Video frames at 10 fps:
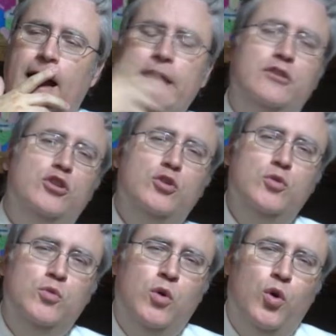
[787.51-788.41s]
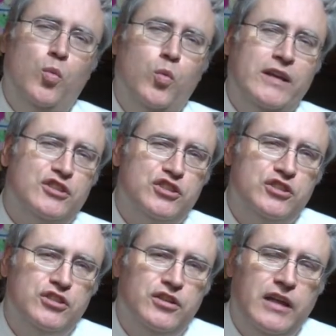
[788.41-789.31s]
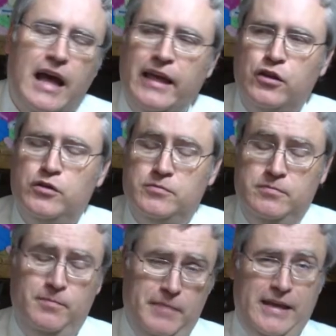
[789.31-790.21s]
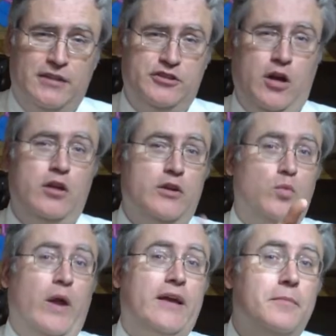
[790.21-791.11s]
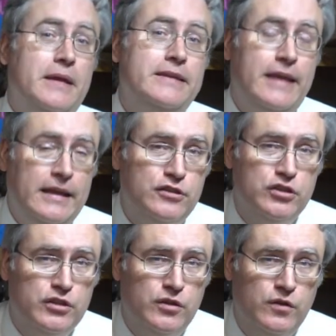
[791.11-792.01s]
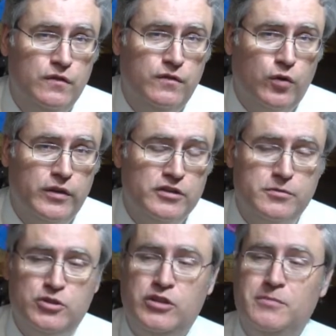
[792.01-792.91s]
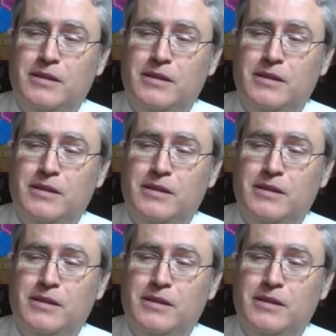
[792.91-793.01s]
I do wish that I could make a solid recommendation for this machine,